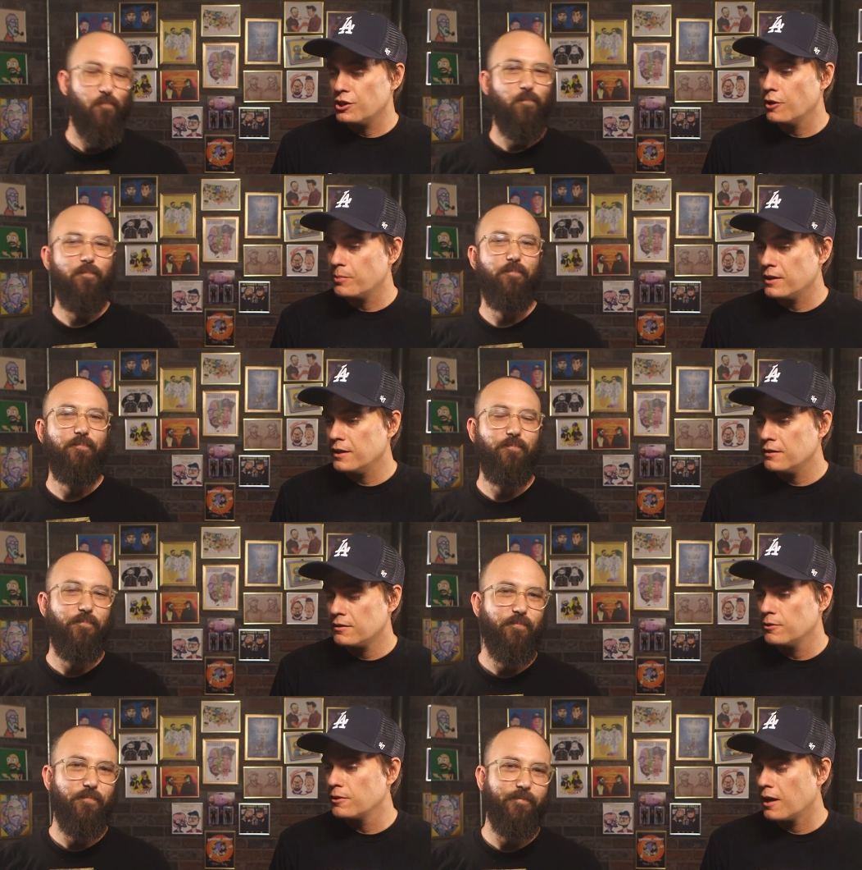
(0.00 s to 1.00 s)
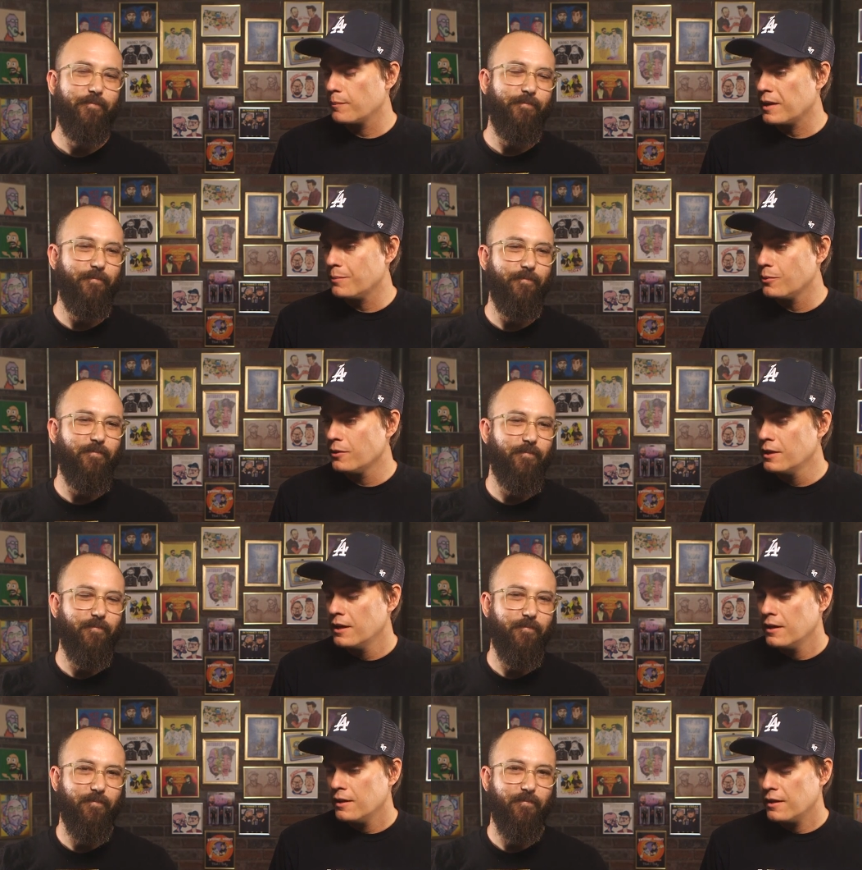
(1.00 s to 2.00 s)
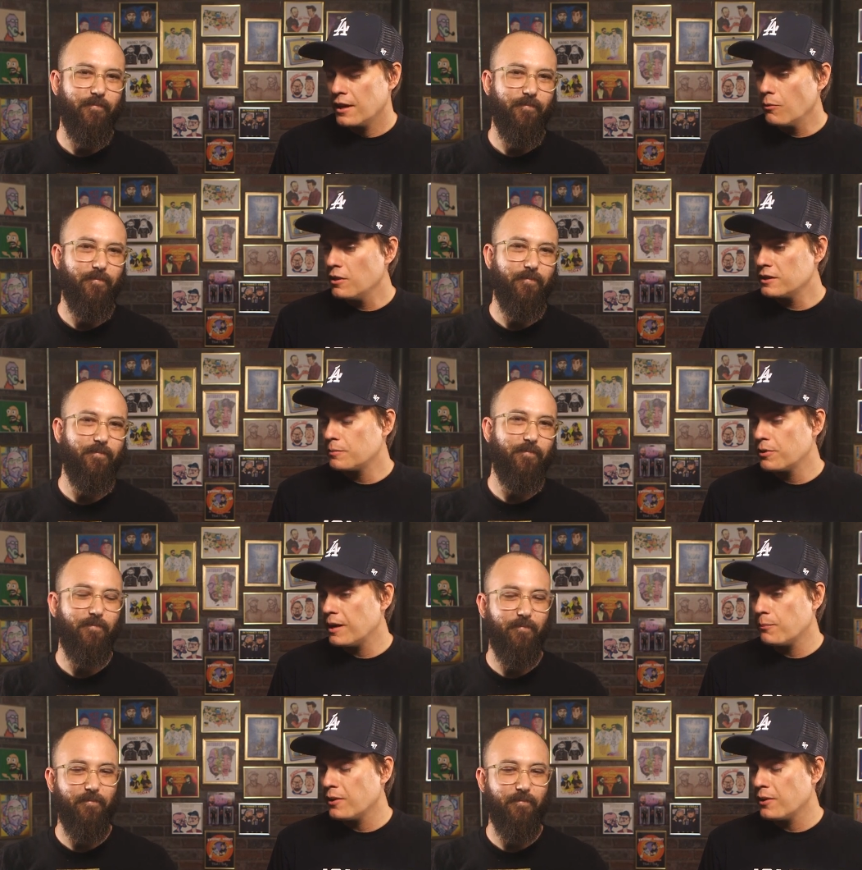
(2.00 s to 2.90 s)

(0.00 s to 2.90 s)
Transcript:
Speaker 1: G O P, QAnon people, they're willing to put up